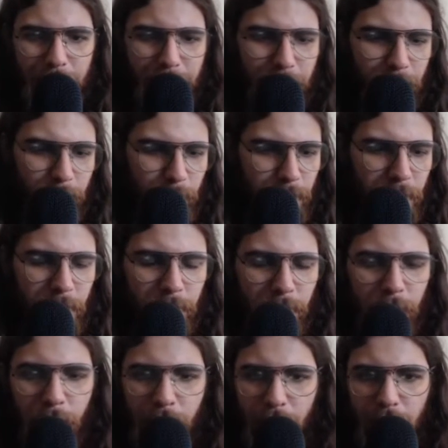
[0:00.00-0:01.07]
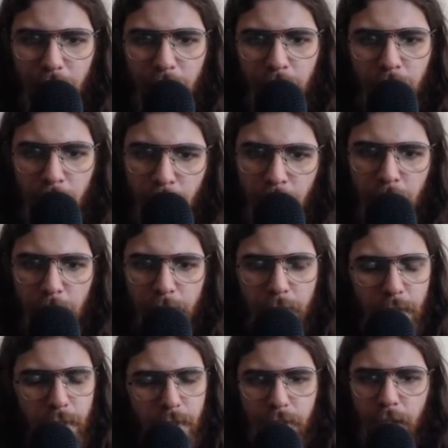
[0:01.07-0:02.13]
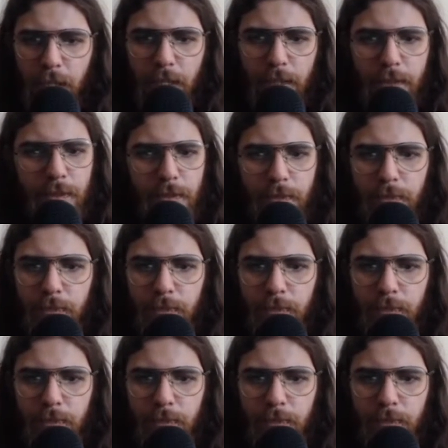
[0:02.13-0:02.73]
two people right here. They're just